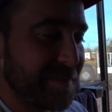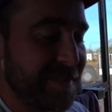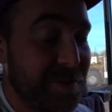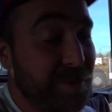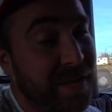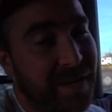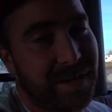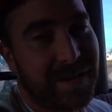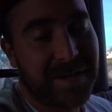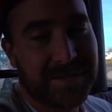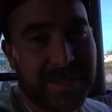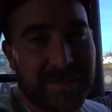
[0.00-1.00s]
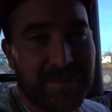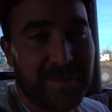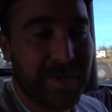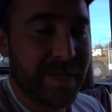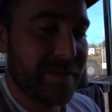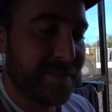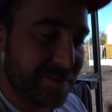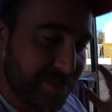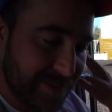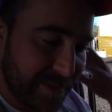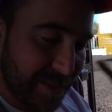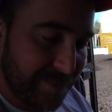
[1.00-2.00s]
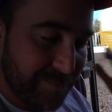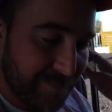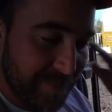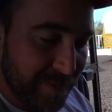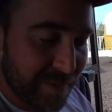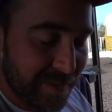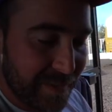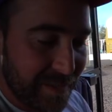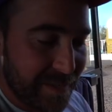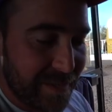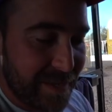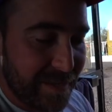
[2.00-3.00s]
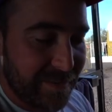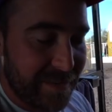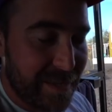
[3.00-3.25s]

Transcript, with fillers: it's a new kind of concept for me, and it's just kind of, yeah.